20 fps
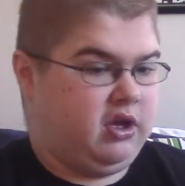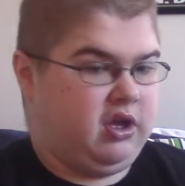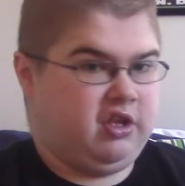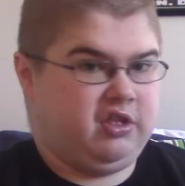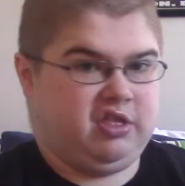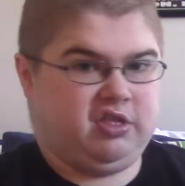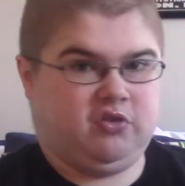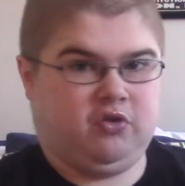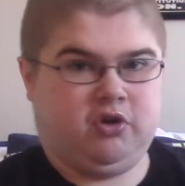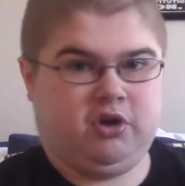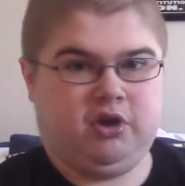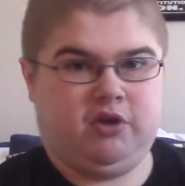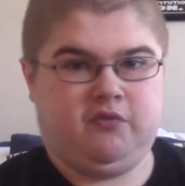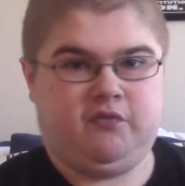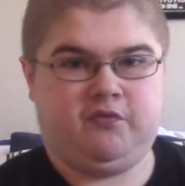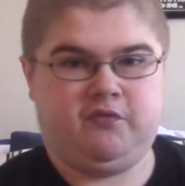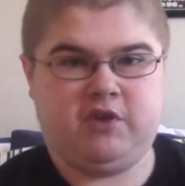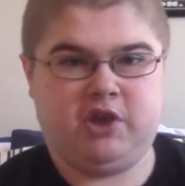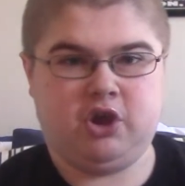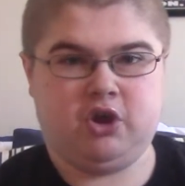and sort
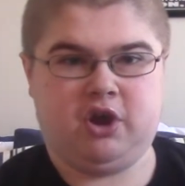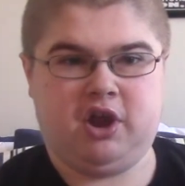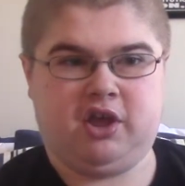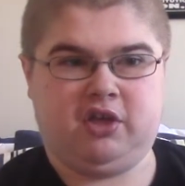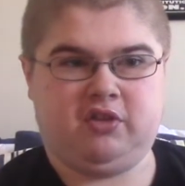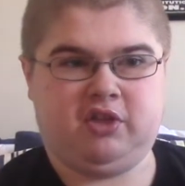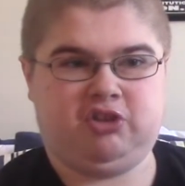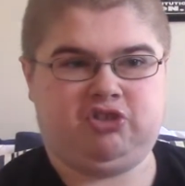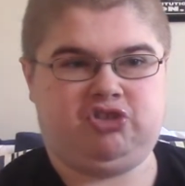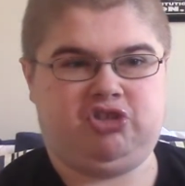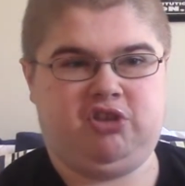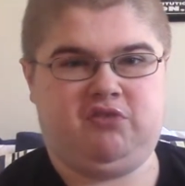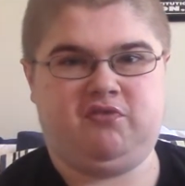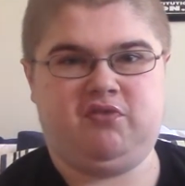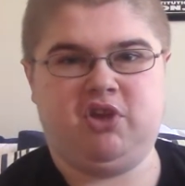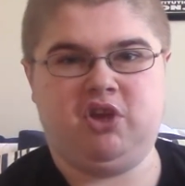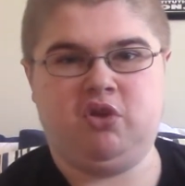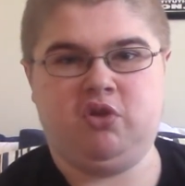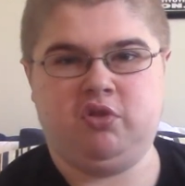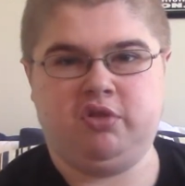of fearing that she
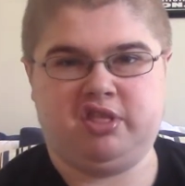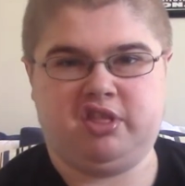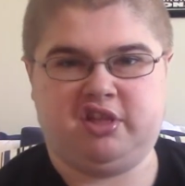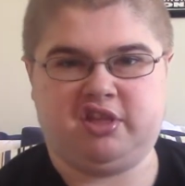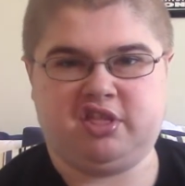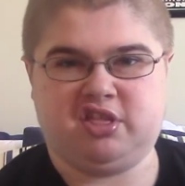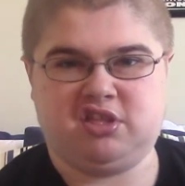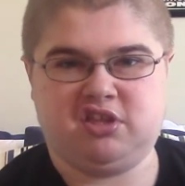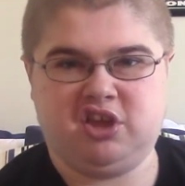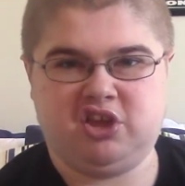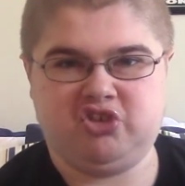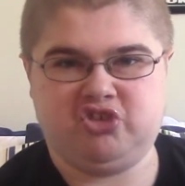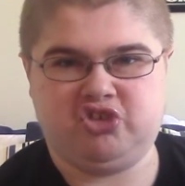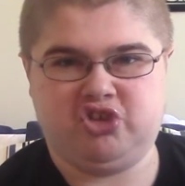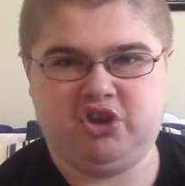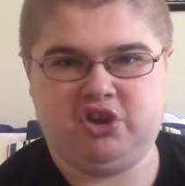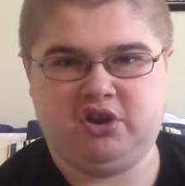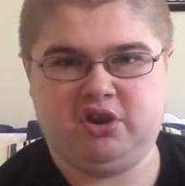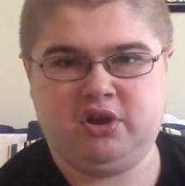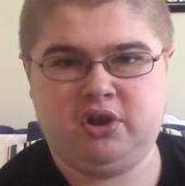feels
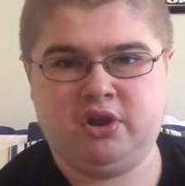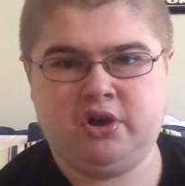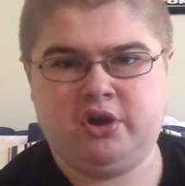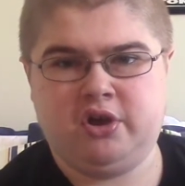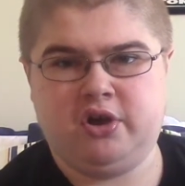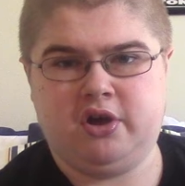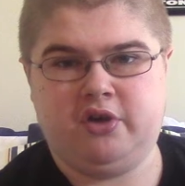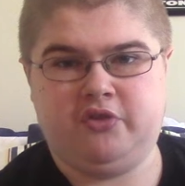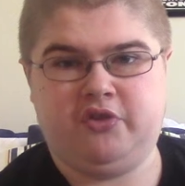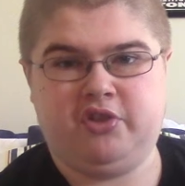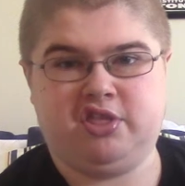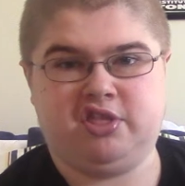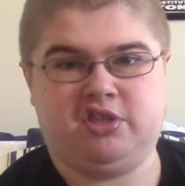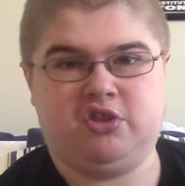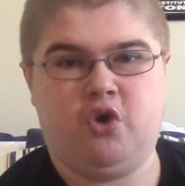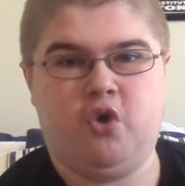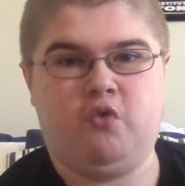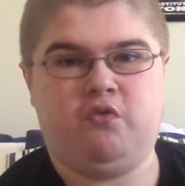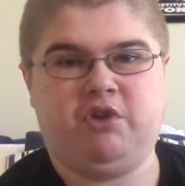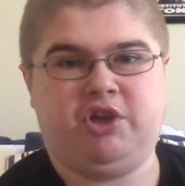extinction on this
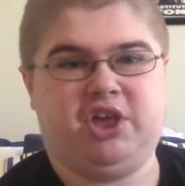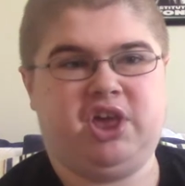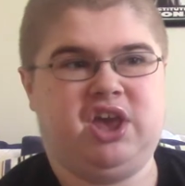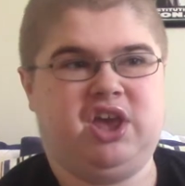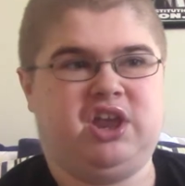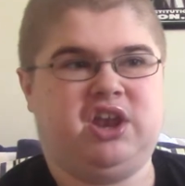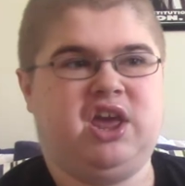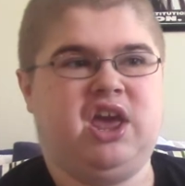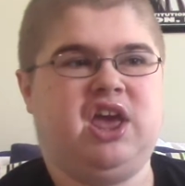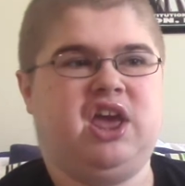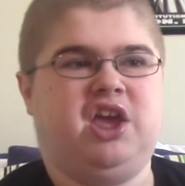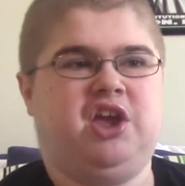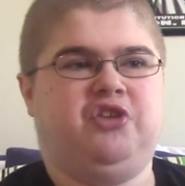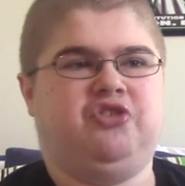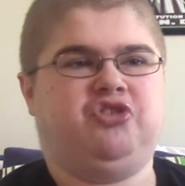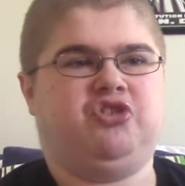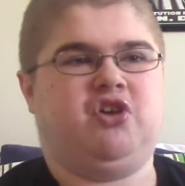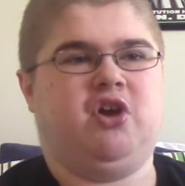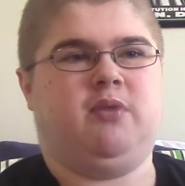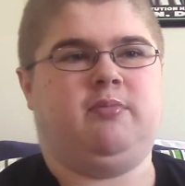Novocaine
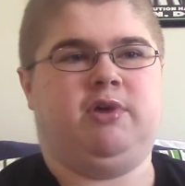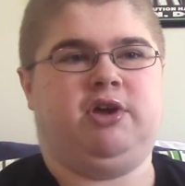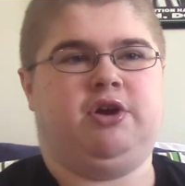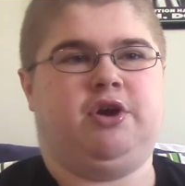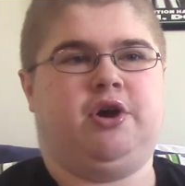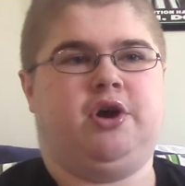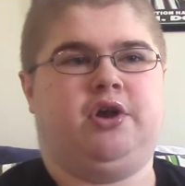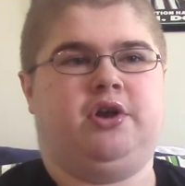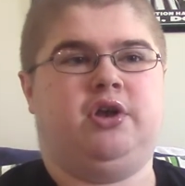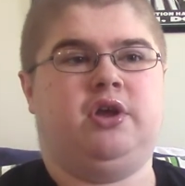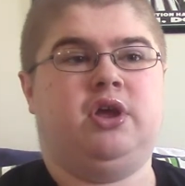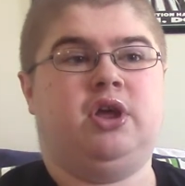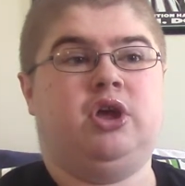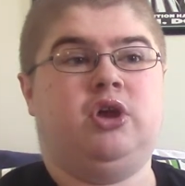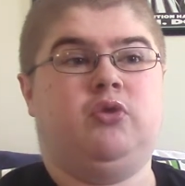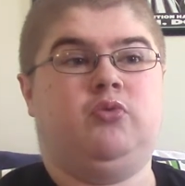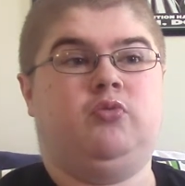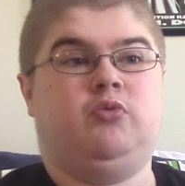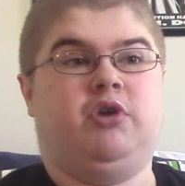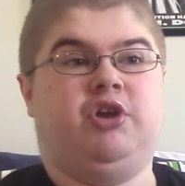age coming on,
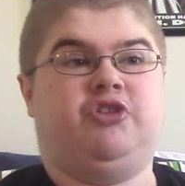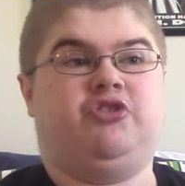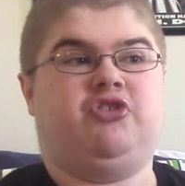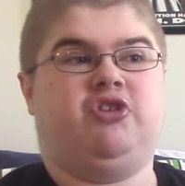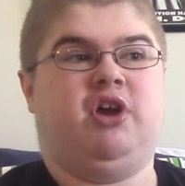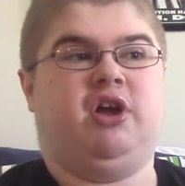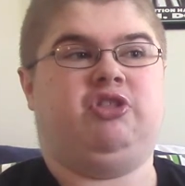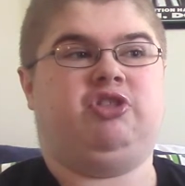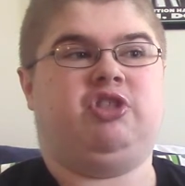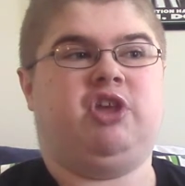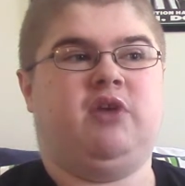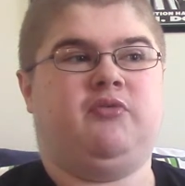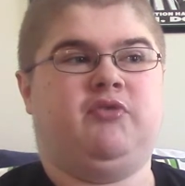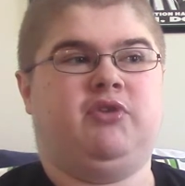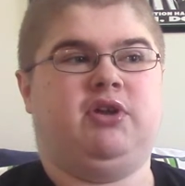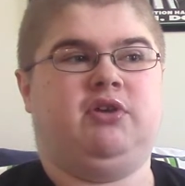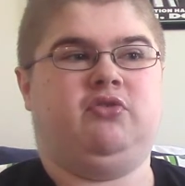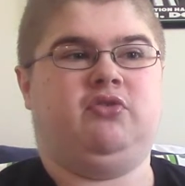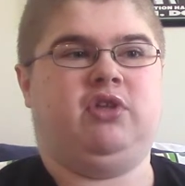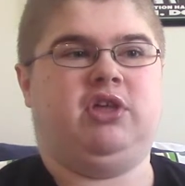which
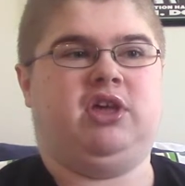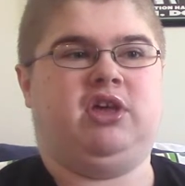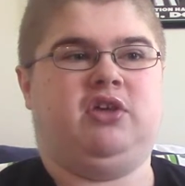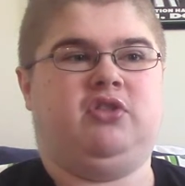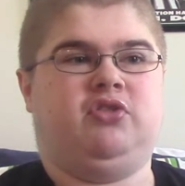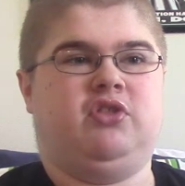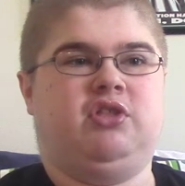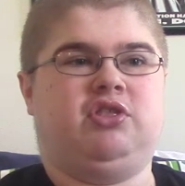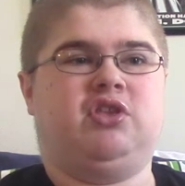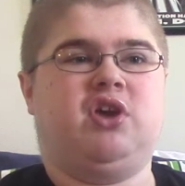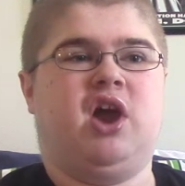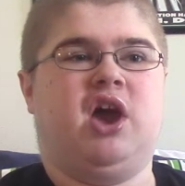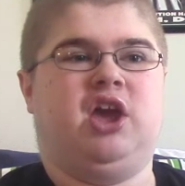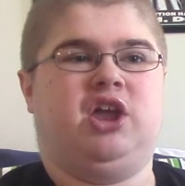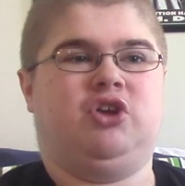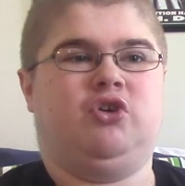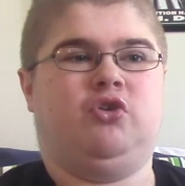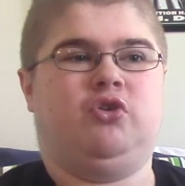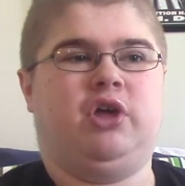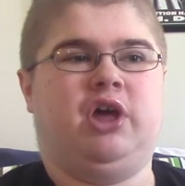definitely the
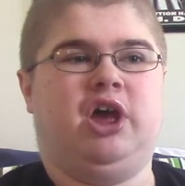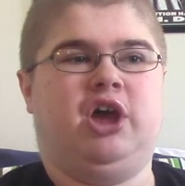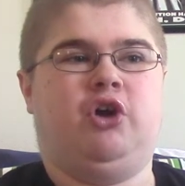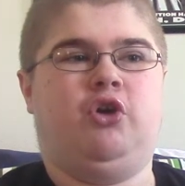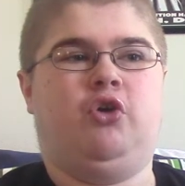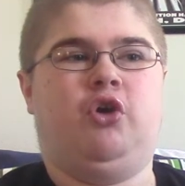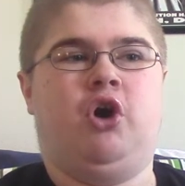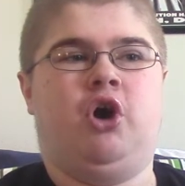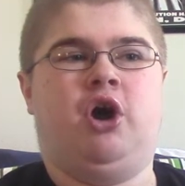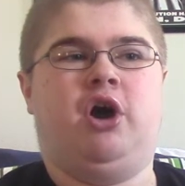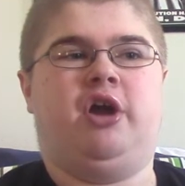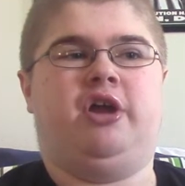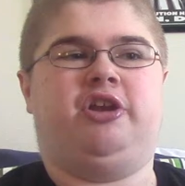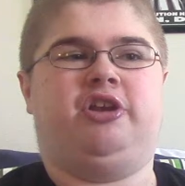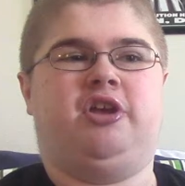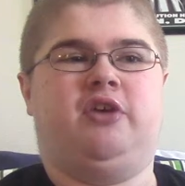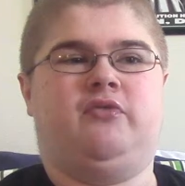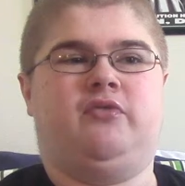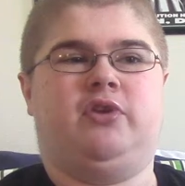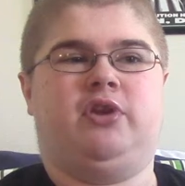title, Hell On,
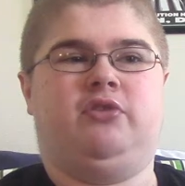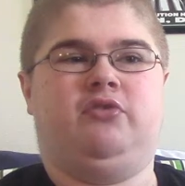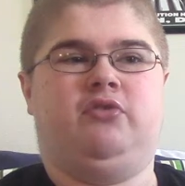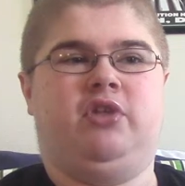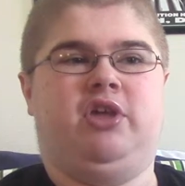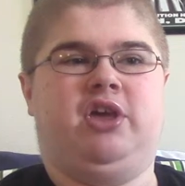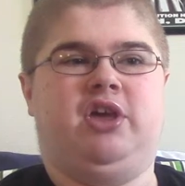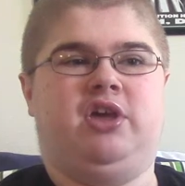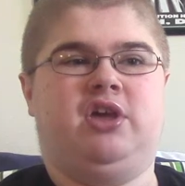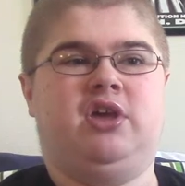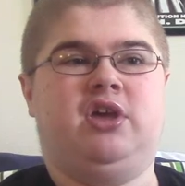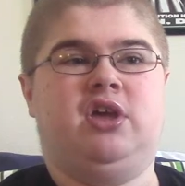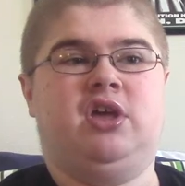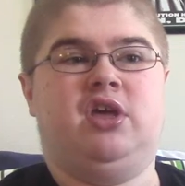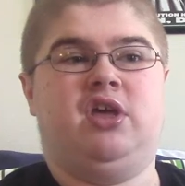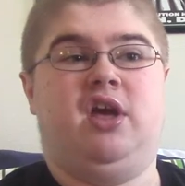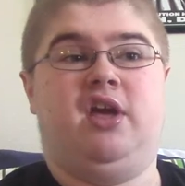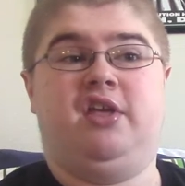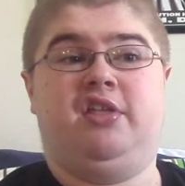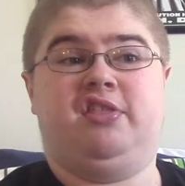definitely
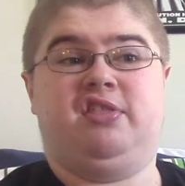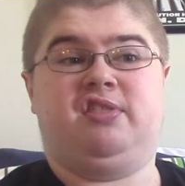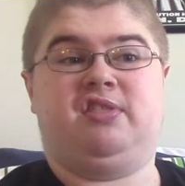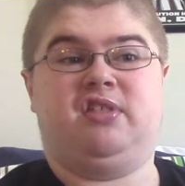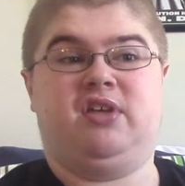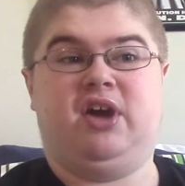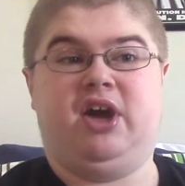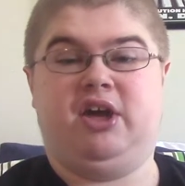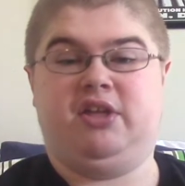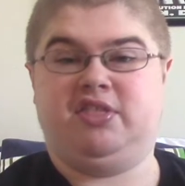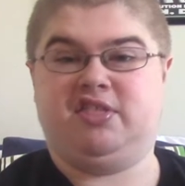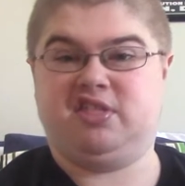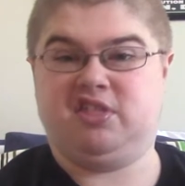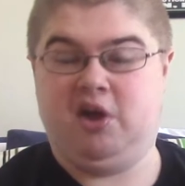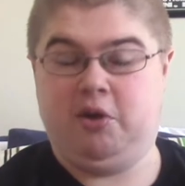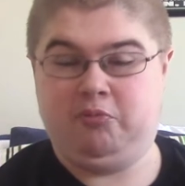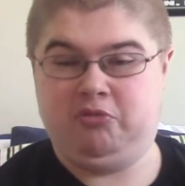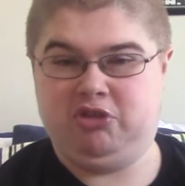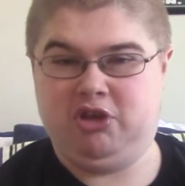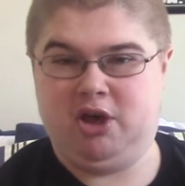is
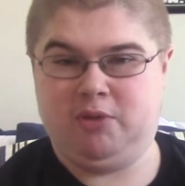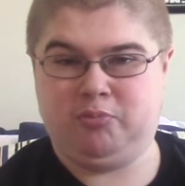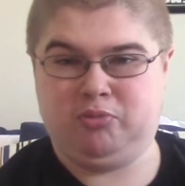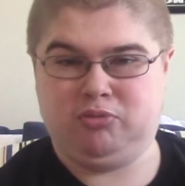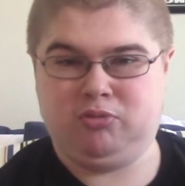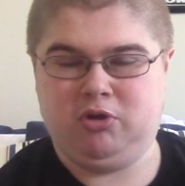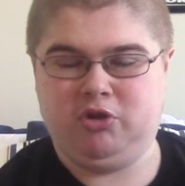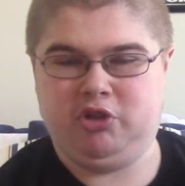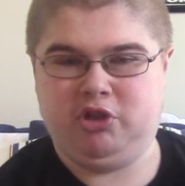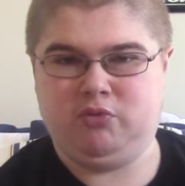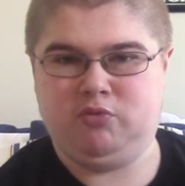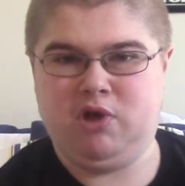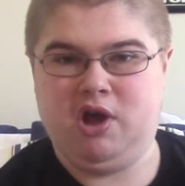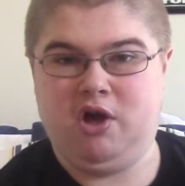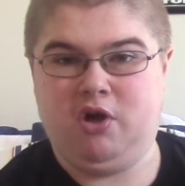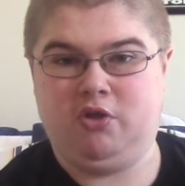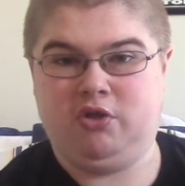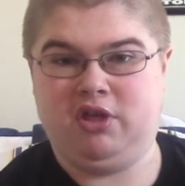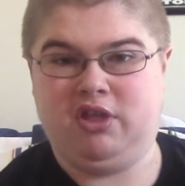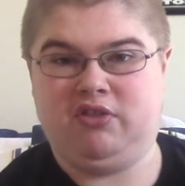summed up really
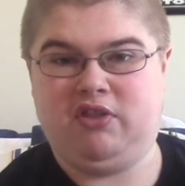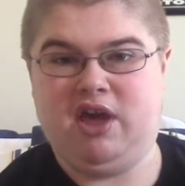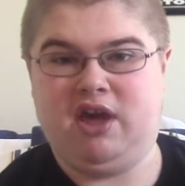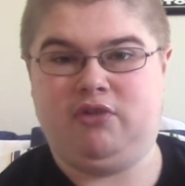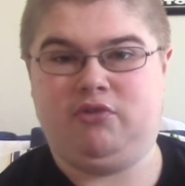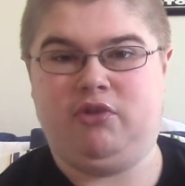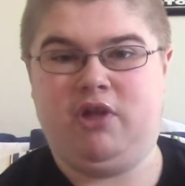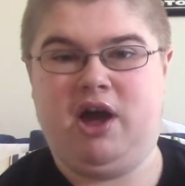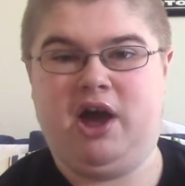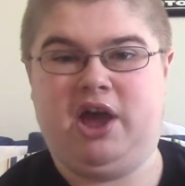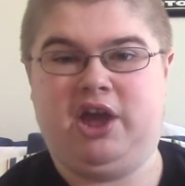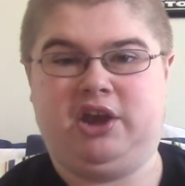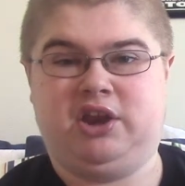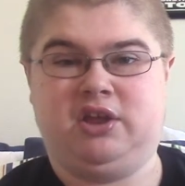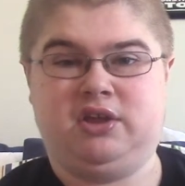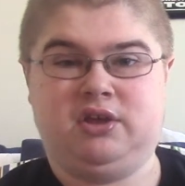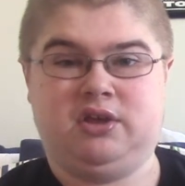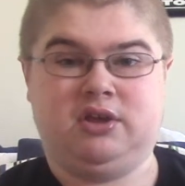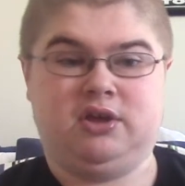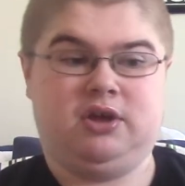well in that line.
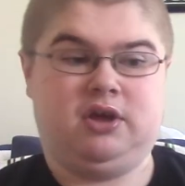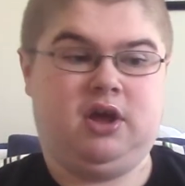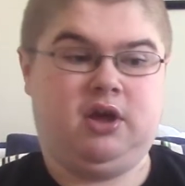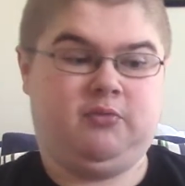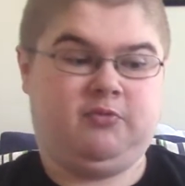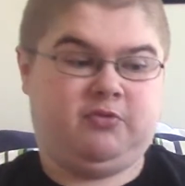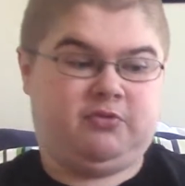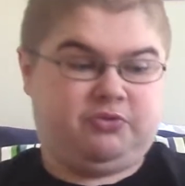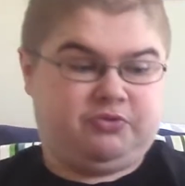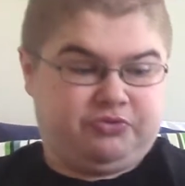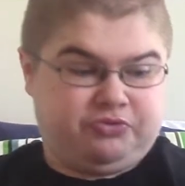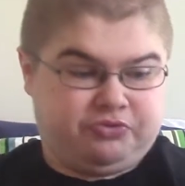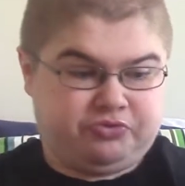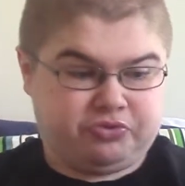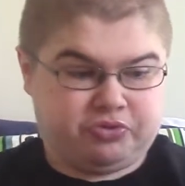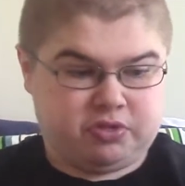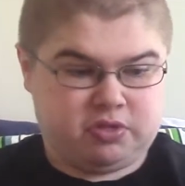And